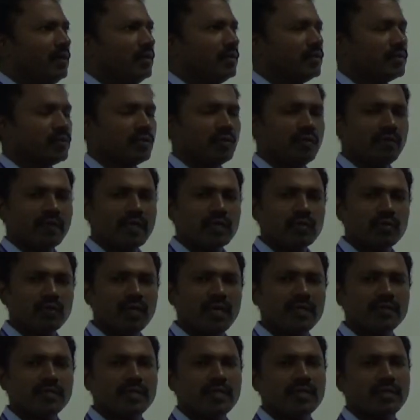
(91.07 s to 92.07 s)
So
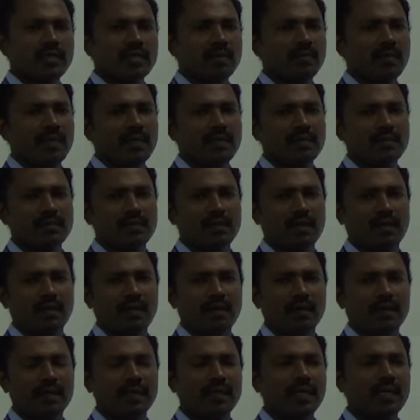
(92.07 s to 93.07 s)
virtualization means
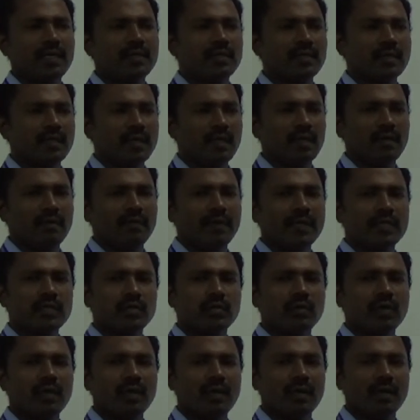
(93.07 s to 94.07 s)
creating a
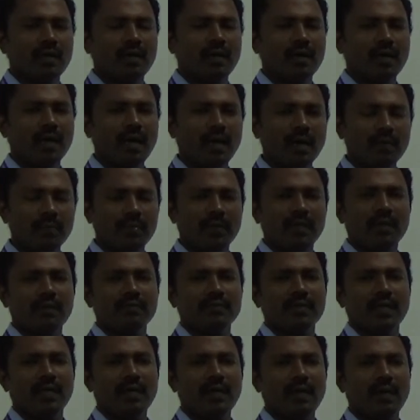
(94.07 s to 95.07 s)
virtual copy
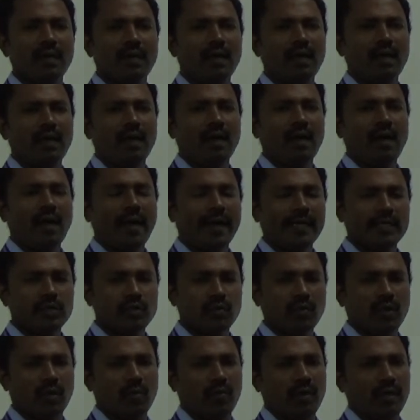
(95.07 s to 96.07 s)
of the
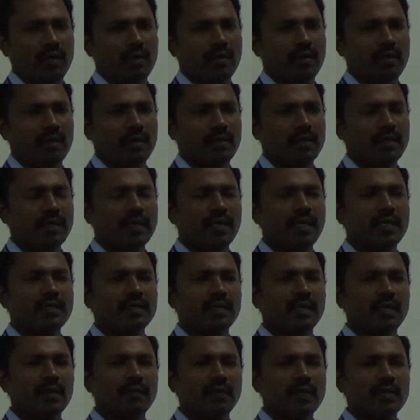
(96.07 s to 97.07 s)
actual,
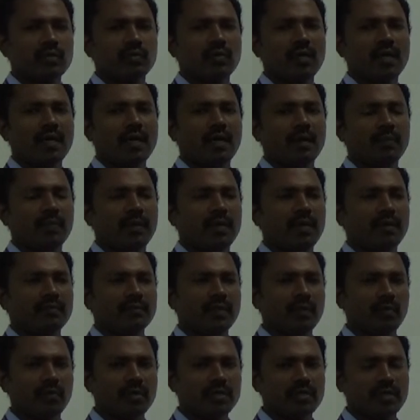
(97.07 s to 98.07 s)
creating a virtual copy of
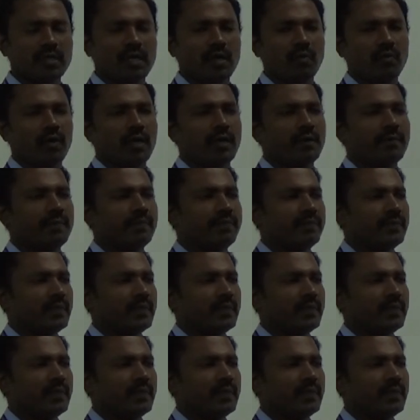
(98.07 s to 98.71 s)
the original.